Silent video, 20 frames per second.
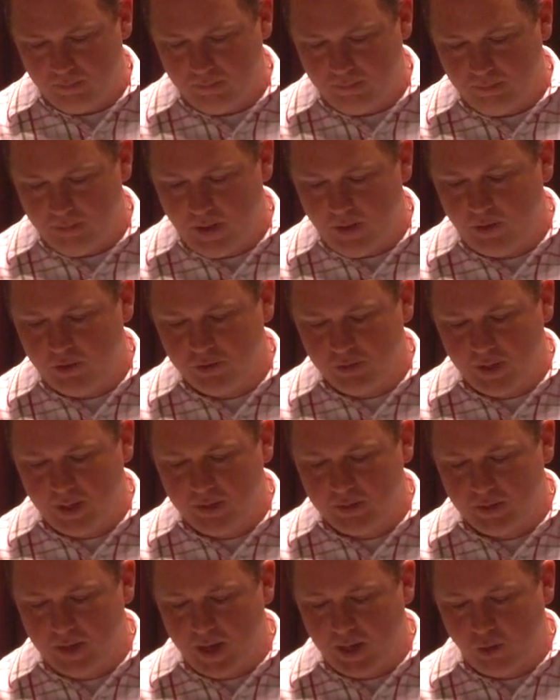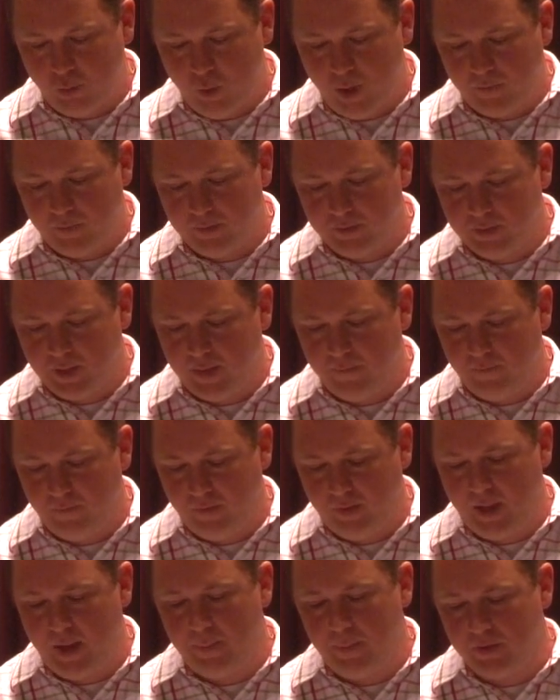Mother's Day is not quite the same for
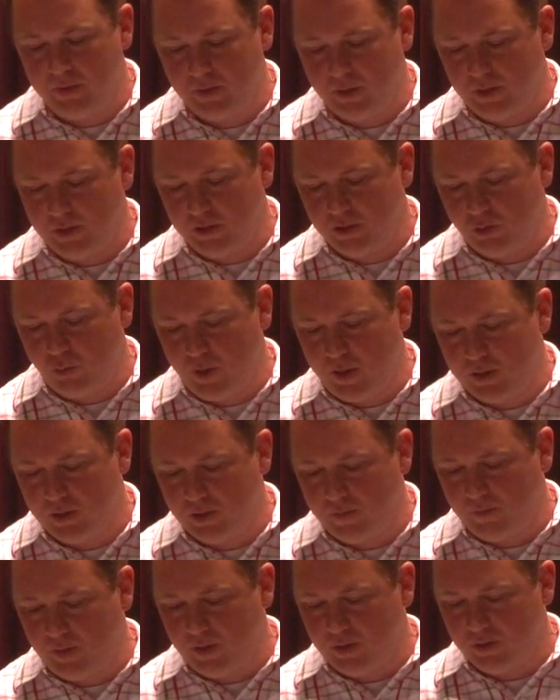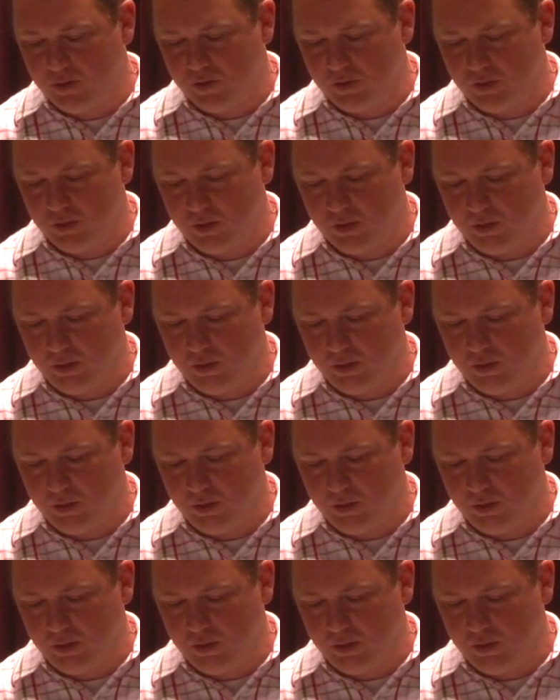them as it is the rest of us.